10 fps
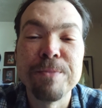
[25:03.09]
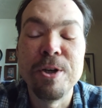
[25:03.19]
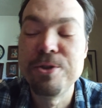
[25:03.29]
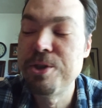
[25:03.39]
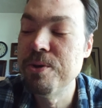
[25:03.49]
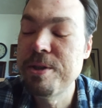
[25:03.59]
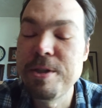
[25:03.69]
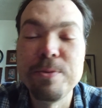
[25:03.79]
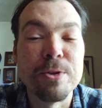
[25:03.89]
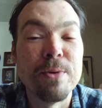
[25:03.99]
All right, it's Joe
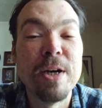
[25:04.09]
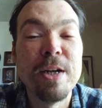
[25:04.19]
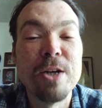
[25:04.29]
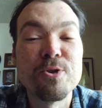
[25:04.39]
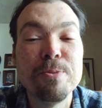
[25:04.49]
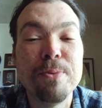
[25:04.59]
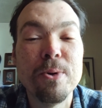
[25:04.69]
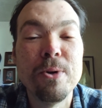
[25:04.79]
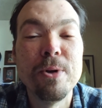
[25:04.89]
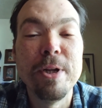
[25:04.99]
D with the Roundhouse
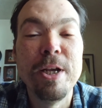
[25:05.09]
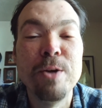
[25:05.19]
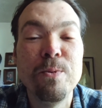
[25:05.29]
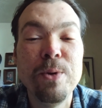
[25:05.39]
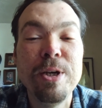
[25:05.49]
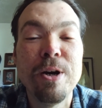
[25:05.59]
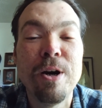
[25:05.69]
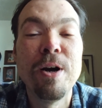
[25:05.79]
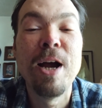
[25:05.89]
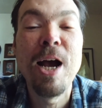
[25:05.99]
Report, and we
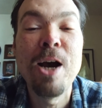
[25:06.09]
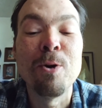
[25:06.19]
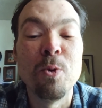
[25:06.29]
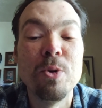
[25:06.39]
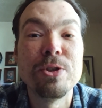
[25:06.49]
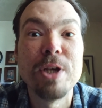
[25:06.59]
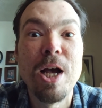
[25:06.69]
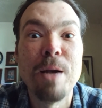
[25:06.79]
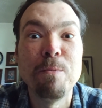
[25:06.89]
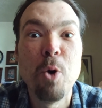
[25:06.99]
are out. What's
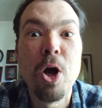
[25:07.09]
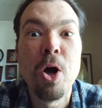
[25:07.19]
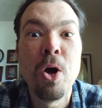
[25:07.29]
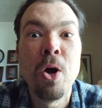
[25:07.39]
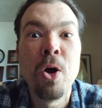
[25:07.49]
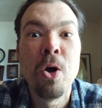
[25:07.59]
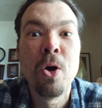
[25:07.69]
up? Whoa!